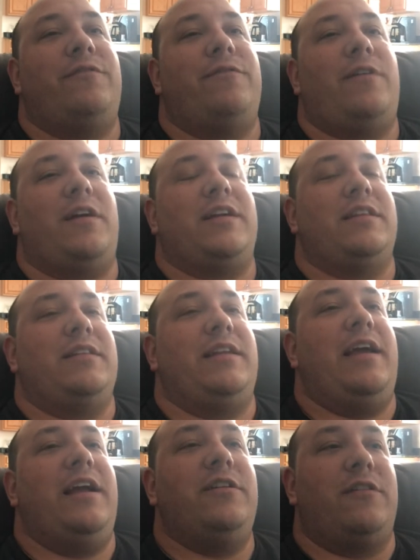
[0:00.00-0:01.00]
fucking
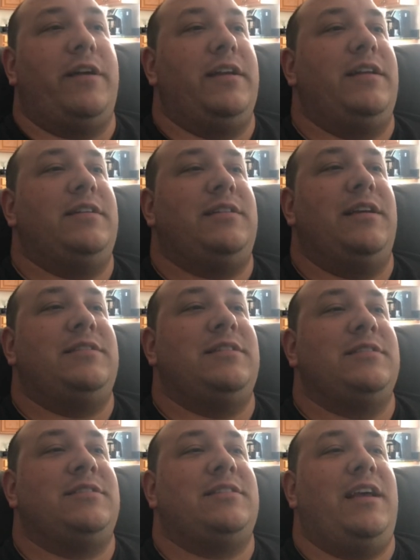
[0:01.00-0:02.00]
ignorant. It's
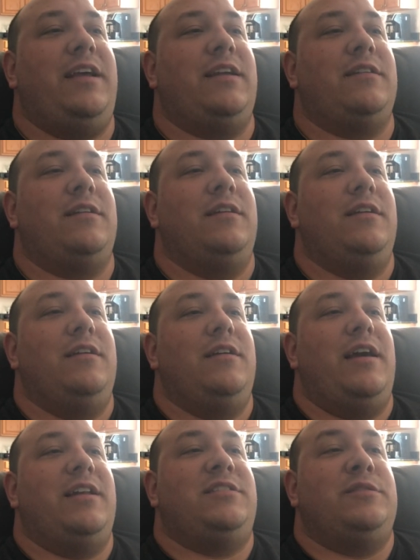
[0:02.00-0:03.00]
insane,
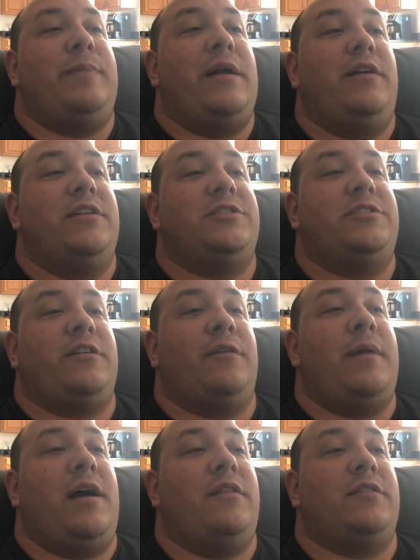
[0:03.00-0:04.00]
and it's just better to shut your
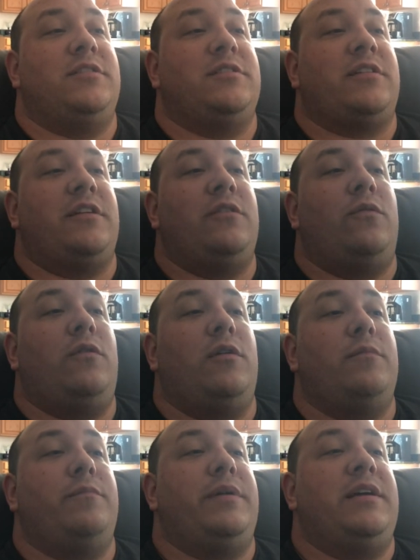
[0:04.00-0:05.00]
mouth and just ignore
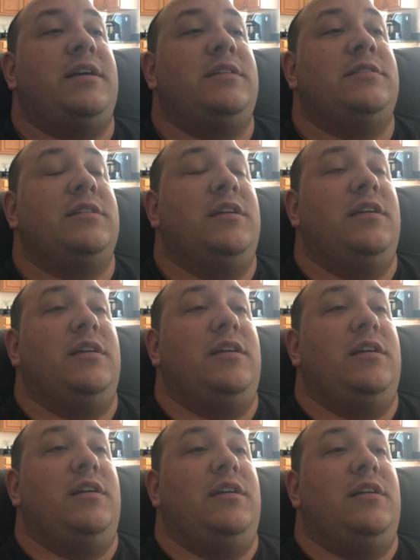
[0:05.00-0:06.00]
them because
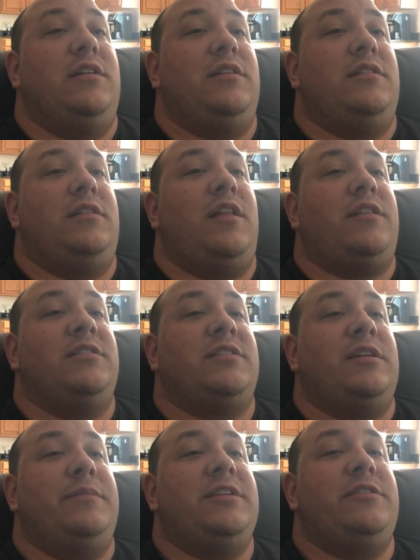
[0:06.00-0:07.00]
nothing's gonna be.